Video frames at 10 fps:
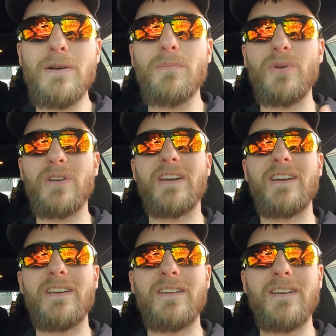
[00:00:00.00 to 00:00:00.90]
putting
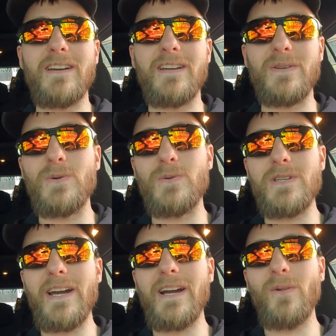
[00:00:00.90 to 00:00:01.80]
in a new
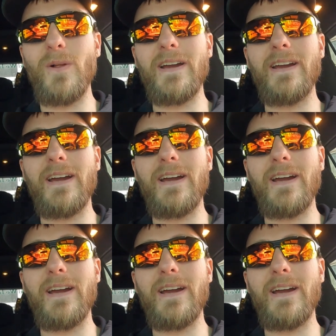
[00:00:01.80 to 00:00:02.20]
tag light